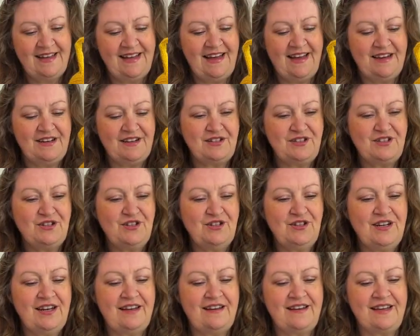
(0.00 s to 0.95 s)
And I do
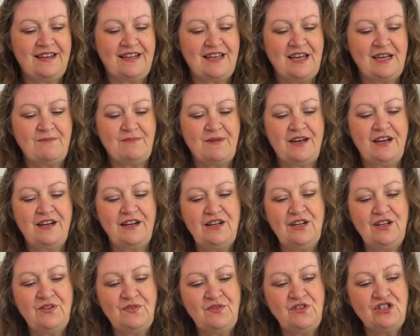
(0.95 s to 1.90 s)
like him. And I
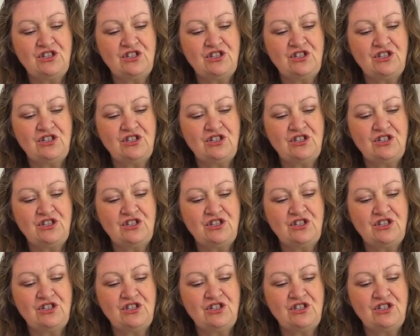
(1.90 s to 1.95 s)
love the